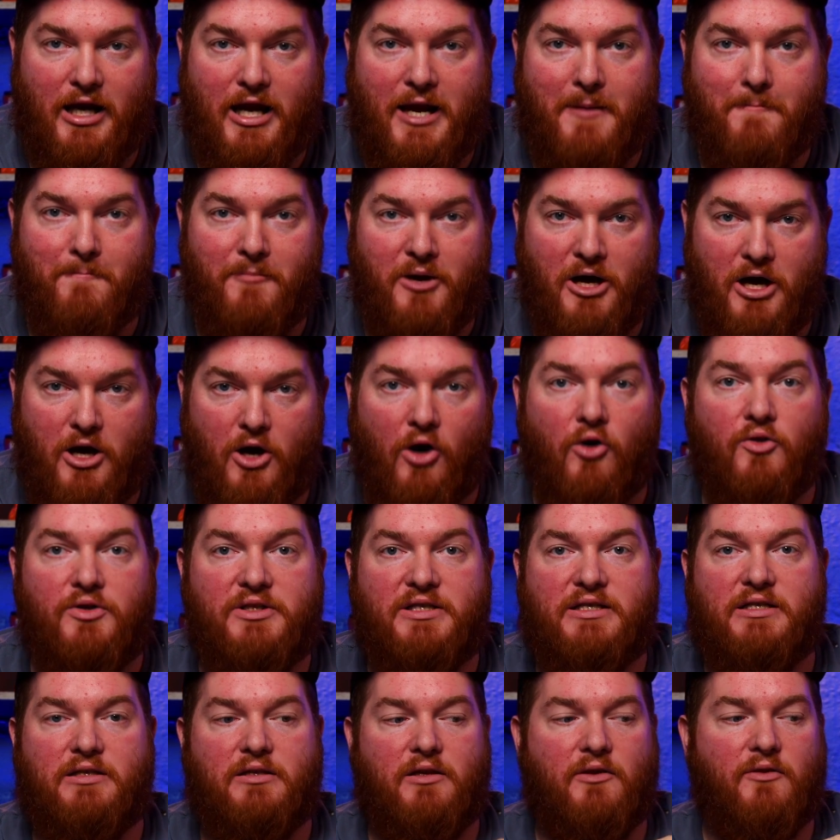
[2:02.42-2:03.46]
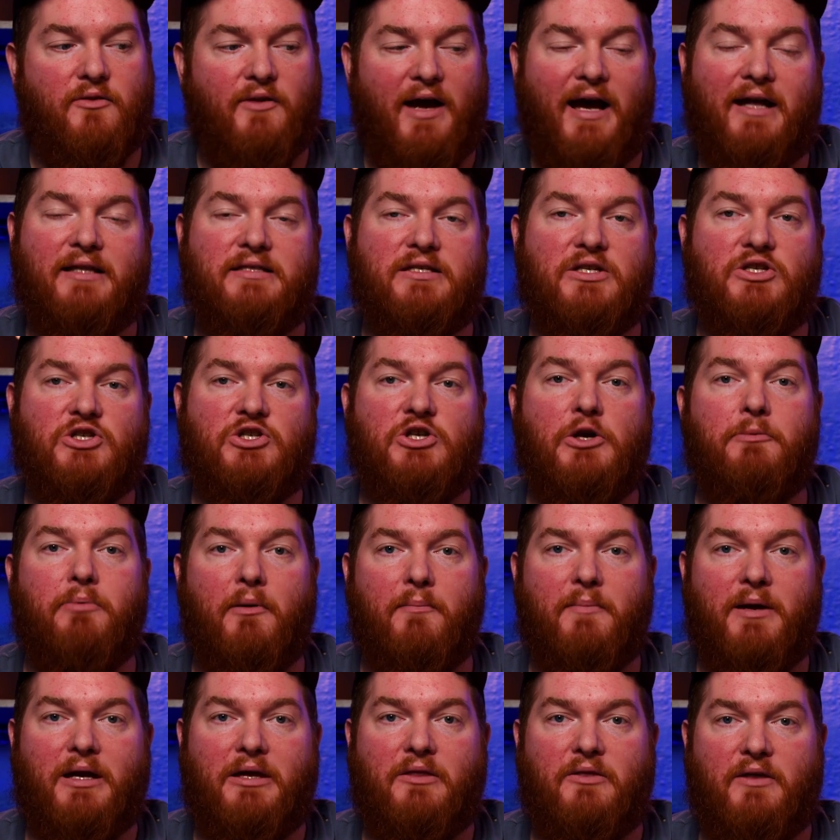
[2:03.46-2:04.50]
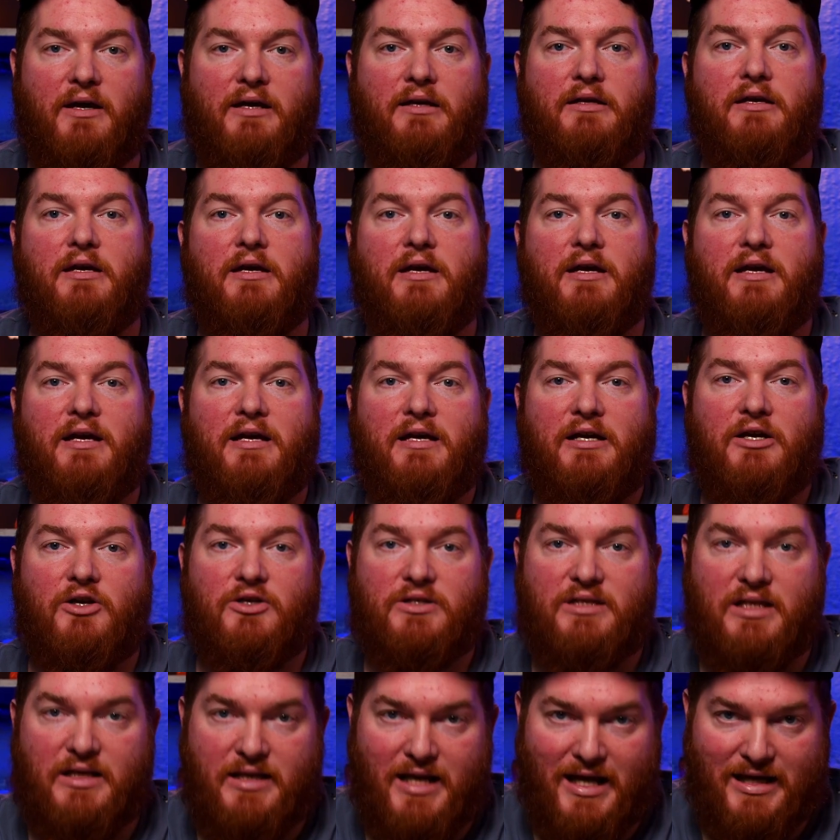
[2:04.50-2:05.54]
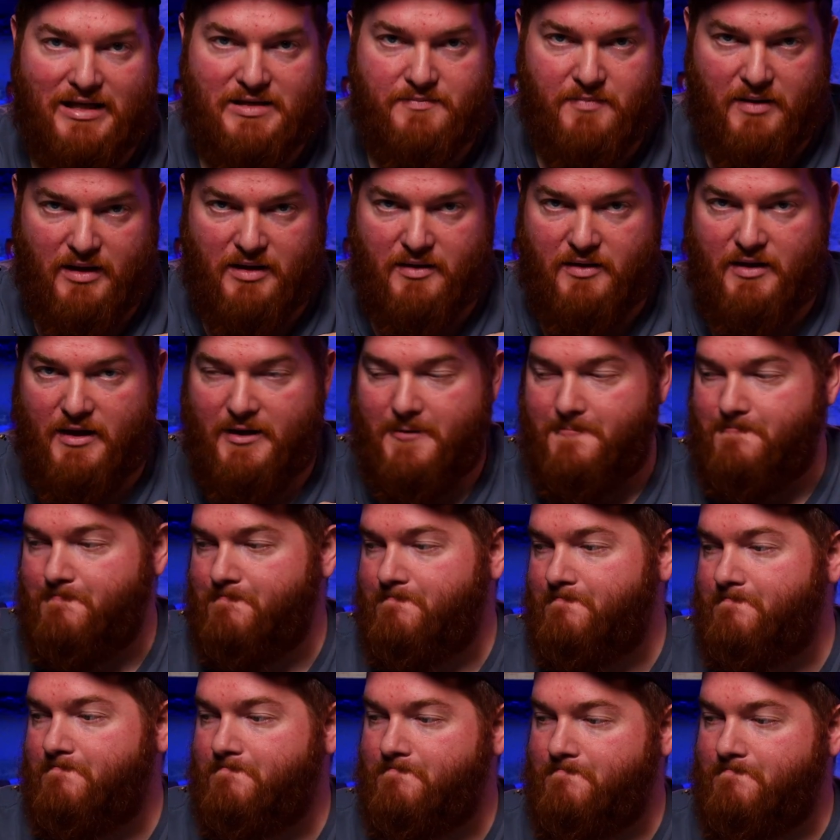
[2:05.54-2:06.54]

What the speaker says: in post. That's a super big thing. Here's the next big thing.